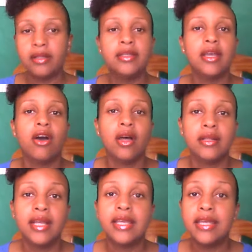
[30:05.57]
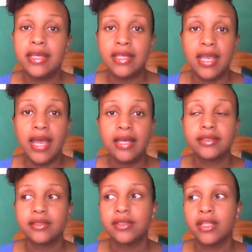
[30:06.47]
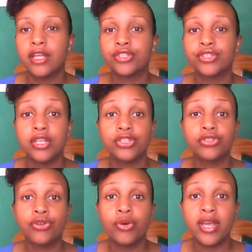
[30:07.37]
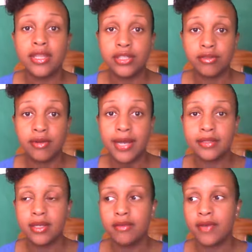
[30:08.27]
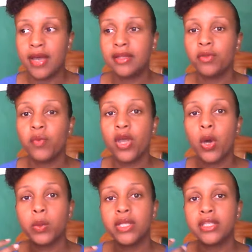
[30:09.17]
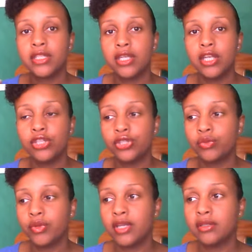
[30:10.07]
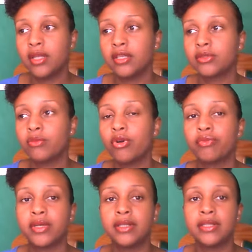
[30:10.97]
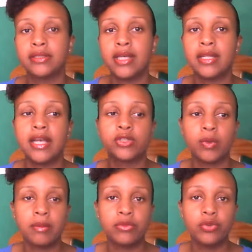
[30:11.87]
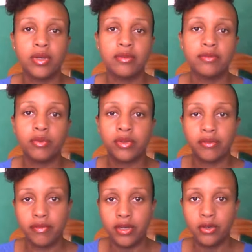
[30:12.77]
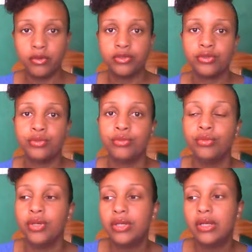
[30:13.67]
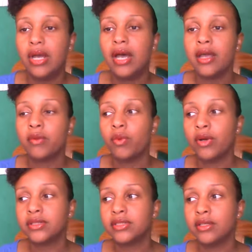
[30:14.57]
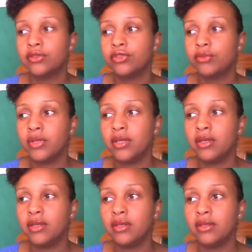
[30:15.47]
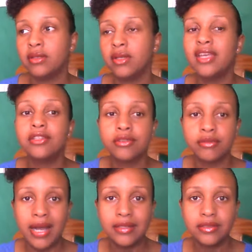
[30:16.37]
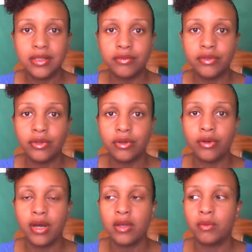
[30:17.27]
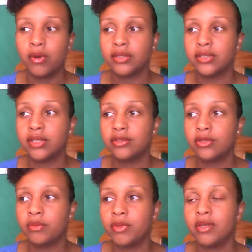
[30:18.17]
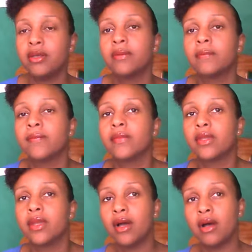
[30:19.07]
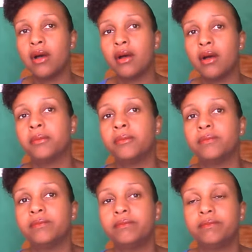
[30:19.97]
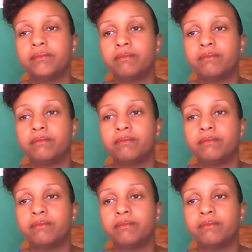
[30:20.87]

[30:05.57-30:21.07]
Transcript: the online EDS it's so interactive, and the way how they teach you, it's more realistic, and that's what I'm doing for the videos too. I want it to be interactive, I want it to be um